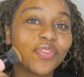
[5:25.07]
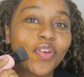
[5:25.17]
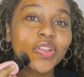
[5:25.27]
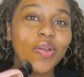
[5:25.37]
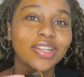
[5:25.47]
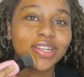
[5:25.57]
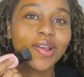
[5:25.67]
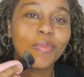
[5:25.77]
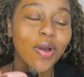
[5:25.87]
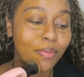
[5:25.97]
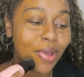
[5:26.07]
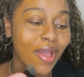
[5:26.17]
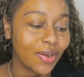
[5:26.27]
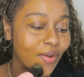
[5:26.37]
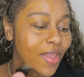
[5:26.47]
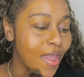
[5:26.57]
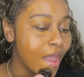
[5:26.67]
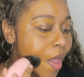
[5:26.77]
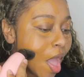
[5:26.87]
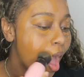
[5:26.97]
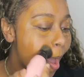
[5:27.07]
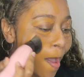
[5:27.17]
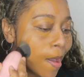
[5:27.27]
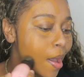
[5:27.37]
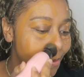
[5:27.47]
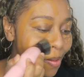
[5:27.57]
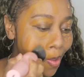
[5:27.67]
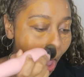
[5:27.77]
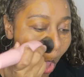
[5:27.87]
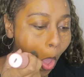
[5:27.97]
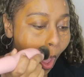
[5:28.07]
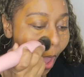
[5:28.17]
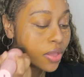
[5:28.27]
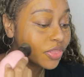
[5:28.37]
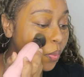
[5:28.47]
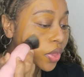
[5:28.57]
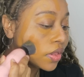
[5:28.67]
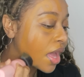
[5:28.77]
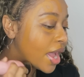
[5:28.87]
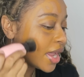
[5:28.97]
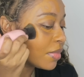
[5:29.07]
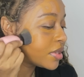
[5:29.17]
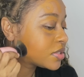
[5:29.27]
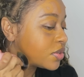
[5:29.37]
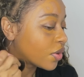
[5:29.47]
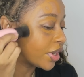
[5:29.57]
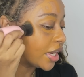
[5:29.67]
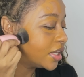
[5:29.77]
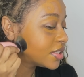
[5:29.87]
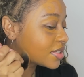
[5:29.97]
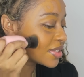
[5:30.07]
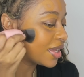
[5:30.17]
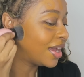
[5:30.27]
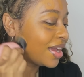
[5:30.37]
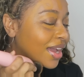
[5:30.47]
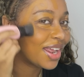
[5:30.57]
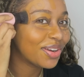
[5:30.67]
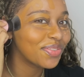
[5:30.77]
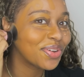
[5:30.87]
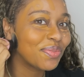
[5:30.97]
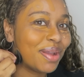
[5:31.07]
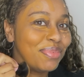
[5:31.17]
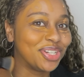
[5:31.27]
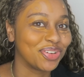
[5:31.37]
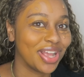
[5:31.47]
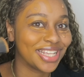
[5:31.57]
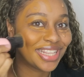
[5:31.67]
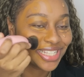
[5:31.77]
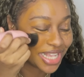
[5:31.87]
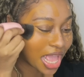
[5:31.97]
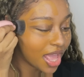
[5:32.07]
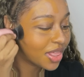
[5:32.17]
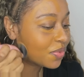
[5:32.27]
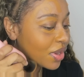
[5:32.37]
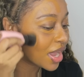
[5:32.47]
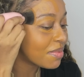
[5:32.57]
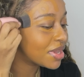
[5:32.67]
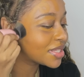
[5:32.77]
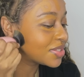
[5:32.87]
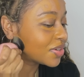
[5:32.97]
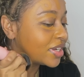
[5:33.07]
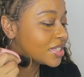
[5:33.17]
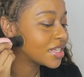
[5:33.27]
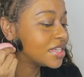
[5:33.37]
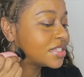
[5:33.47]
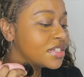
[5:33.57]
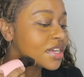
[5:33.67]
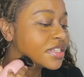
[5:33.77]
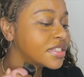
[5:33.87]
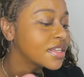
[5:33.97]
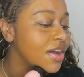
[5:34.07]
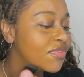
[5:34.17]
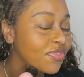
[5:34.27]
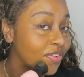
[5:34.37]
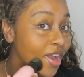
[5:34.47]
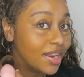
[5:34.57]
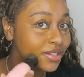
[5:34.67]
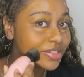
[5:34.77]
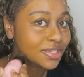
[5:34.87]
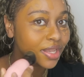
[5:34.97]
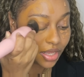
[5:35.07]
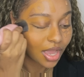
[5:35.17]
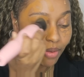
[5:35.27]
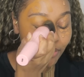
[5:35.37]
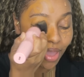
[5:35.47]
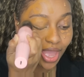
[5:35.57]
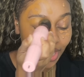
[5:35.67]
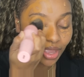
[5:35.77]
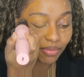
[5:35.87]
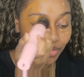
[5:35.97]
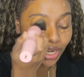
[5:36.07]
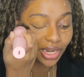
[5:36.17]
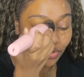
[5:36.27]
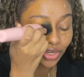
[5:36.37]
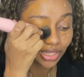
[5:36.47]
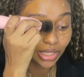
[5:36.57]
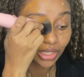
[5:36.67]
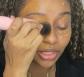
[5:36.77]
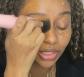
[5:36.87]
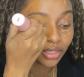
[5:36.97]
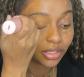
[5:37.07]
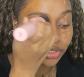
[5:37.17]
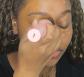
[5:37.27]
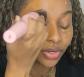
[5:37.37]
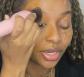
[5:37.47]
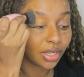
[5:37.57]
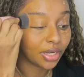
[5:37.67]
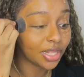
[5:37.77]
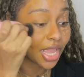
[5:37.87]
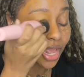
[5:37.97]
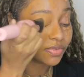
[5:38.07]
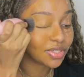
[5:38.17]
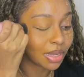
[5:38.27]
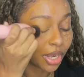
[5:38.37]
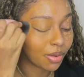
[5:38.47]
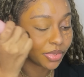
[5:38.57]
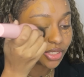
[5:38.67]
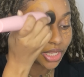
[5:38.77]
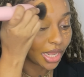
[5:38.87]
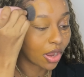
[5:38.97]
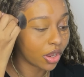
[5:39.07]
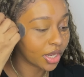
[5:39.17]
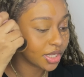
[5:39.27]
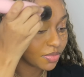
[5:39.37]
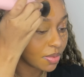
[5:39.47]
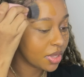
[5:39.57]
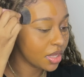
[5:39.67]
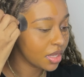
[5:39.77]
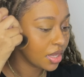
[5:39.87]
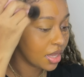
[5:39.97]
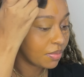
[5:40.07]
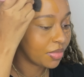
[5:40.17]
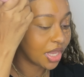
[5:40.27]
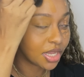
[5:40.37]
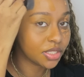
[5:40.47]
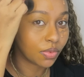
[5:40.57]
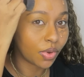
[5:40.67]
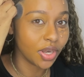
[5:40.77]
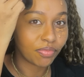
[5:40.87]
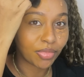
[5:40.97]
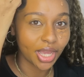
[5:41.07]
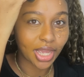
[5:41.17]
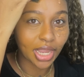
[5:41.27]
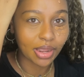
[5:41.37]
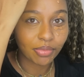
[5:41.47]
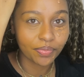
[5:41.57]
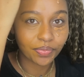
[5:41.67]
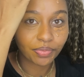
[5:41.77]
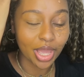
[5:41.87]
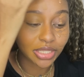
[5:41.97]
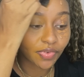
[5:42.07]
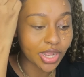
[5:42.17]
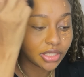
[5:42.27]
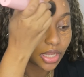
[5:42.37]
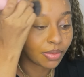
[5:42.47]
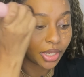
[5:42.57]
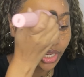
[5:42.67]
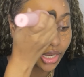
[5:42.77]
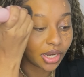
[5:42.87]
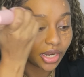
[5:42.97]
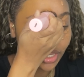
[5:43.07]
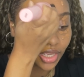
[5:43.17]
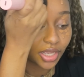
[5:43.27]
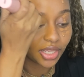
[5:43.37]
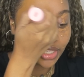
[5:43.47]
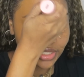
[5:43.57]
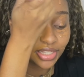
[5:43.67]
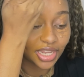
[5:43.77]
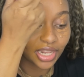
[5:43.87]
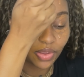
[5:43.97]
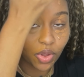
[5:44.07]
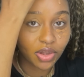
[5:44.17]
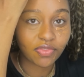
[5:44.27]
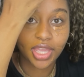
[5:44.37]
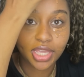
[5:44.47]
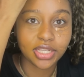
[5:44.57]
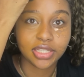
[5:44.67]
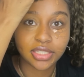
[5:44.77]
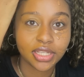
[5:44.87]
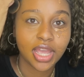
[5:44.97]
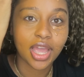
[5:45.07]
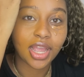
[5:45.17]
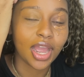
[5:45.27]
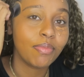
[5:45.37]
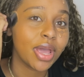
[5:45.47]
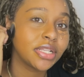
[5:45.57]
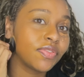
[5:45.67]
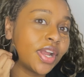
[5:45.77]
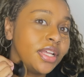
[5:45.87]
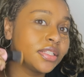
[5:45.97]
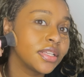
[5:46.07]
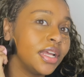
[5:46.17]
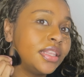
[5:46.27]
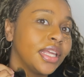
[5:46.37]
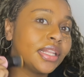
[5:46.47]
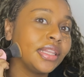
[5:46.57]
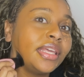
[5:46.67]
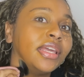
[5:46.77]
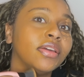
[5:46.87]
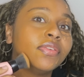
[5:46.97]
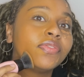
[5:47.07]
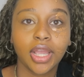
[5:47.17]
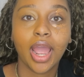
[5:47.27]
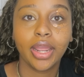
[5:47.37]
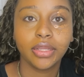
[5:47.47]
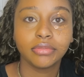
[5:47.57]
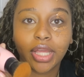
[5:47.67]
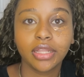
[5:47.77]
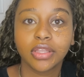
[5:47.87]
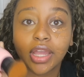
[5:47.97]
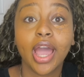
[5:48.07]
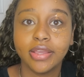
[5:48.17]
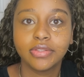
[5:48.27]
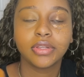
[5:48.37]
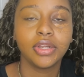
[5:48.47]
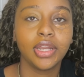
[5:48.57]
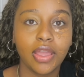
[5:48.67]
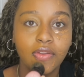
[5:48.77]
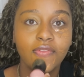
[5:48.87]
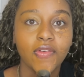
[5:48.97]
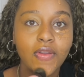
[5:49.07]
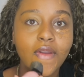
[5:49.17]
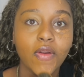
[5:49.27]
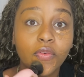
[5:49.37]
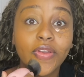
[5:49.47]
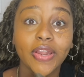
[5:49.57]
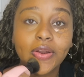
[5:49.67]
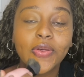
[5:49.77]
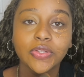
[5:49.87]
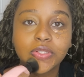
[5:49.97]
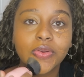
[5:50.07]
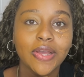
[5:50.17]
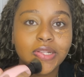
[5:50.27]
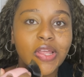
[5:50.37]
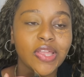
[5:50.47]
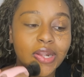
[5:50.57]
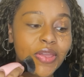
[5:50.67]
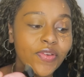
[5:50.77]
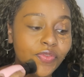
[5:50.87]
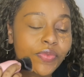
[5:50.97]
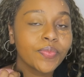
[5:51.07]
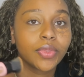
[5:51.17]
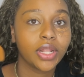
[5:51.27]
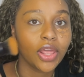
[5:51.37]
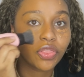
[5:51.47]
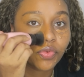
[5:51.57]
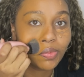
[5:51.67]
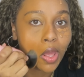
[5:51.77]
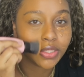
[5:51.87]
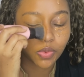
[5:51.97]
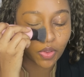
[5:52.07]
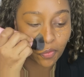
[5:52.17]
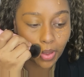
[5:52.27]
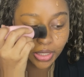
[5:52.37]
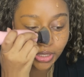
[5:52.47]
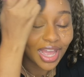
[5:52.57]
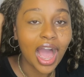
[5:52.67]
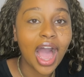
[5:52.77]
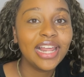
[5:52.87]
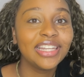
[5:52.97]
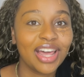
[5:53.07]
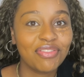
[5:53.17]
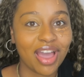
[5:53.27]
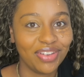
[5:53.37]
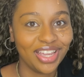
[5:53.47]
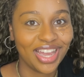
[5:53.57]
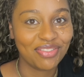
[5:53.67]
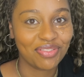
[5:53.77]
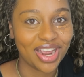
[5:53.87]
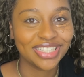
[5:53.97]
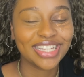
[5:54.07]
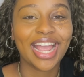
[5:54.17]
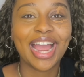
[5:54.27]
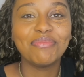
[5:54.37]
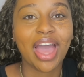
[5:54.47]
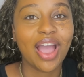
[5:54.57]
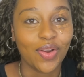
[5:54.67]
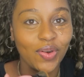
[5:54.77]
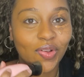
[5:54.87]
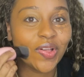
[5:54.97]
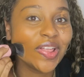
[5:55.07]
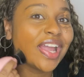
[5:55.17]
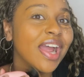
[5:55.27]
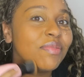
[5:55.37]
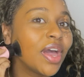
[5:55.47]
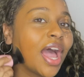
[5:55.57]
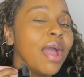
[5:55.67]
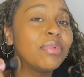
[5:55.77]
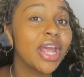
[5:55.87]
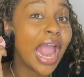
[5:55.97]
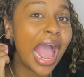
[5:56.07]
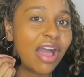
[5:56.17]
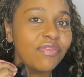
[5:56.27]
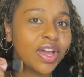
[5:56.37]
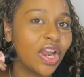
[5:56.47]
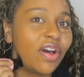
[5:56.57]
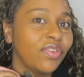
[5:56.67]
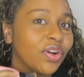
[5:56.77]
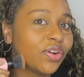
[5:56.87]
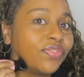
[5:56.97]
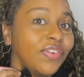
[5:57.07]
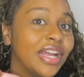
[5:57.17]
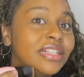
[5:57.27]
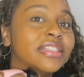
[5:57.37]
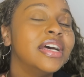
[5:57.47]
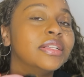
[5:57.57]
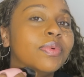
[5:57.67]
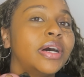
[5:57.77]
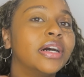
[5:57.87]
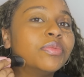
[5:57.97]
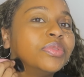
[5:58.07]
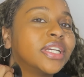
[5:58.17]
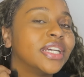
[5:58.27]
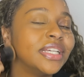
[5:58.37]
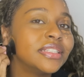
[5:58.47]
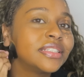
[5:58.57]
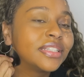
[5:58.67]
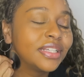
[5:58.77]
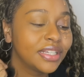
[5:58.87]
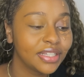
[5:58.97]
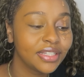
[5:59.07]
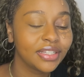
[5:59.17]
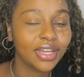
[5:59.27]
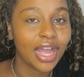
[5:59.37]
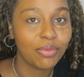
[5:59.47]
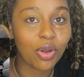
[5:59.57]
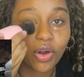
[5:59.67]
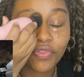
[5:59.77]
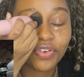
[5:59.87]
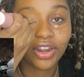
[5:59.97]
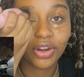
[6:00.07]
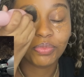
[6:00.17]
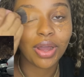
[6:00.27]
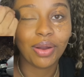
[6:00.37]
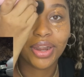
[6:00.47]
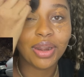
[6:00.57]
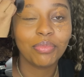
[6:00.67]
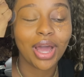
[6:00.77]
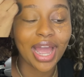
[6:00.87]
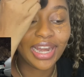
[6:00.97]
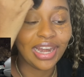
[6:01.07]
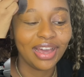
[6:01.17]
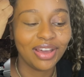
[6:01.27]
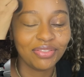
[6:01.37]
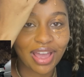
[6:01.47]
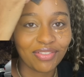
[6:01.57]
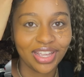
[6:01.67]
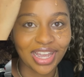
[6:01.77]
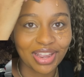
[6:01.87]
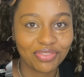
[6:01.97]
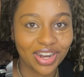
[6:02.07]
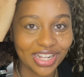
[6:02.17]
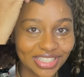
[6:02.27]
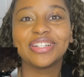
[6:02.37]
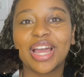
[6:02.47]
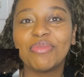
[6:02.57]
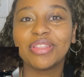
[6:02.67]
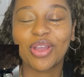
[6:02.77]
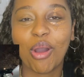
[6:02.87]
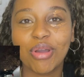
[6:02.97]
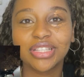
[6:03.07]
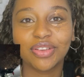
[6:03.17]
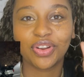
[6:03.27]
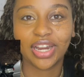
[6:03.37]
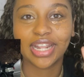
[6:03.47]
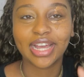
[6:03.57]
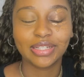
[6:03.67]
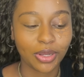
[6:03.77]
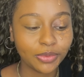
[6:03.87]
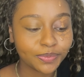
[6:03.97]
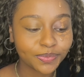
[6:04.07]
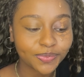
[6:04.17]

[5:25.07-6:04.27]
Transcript: First question about a man. Okay. The Will guy in my stories, I don't even know why I'm addressing this. The Will guy in my stories is just a friend. I met him literally during like the end of summer. I'm gonna say like August maybe, because one of my best friends up here is dating one of his guy best friends, and they live, the guys live really close to us. Like they live like 3 blocks away from us. I love having guy friends. Like I'm that girl. Like I mean I have a lot of girlfriends as well because I'm all for girl power, but I love having guy friends. You can tell me in the comments if you're like that as well.